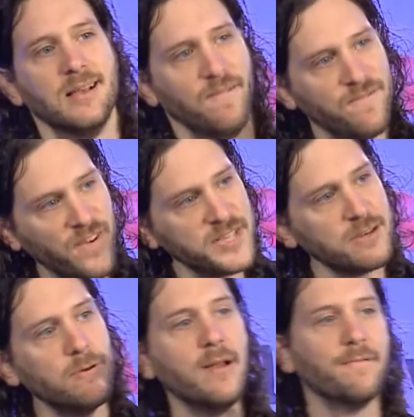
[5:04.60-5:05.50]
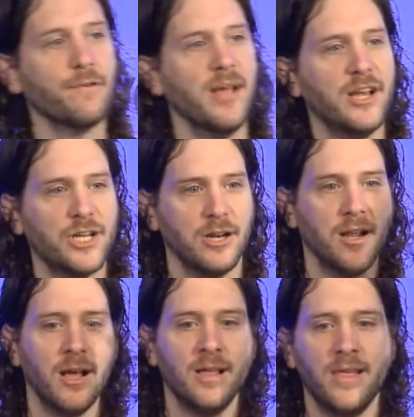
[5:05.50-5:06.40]
the physical information
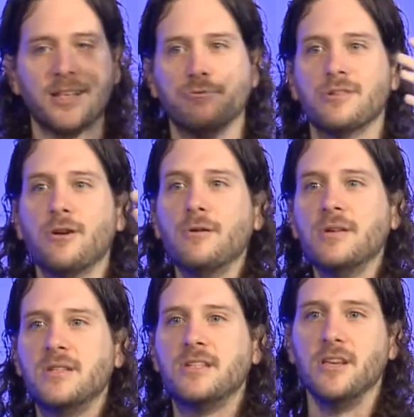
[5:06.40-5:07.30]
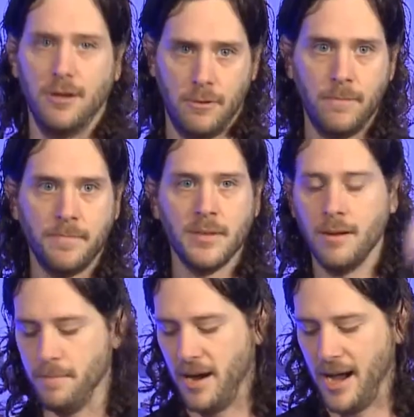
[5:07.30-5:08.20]
that's returned to you
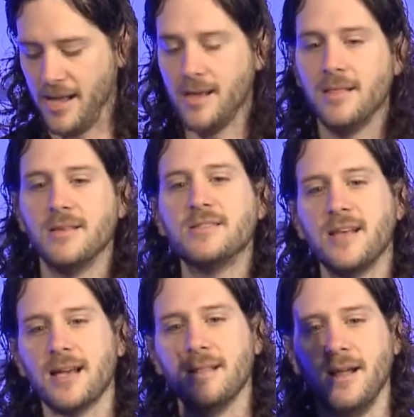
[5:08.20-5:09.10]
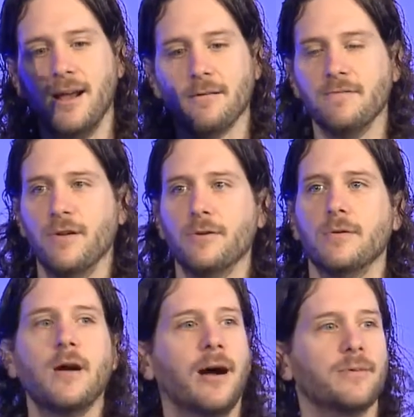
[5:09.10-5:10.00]
by the second layer of
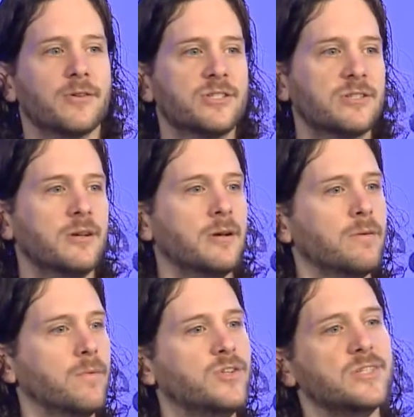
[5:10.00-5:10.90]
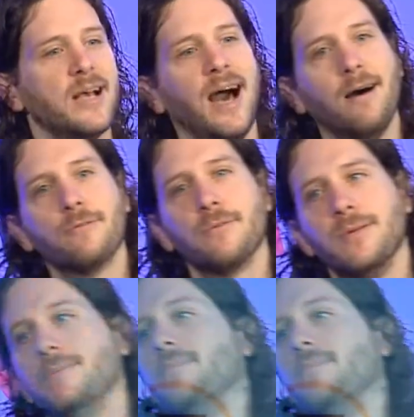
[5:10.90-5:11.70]
local commerce, which is algorithm.